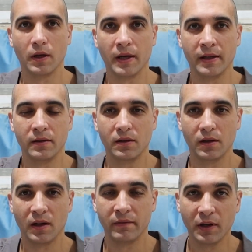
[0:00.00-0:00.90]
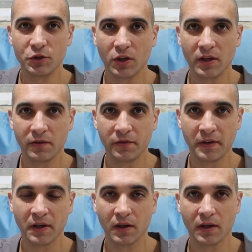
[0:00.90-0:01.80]
And eventually
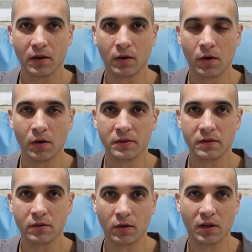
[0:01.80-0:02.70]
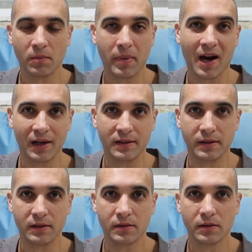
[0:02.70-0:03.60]
fear causes total
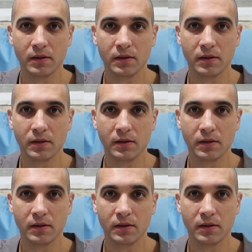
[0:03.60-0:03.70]
paralysis.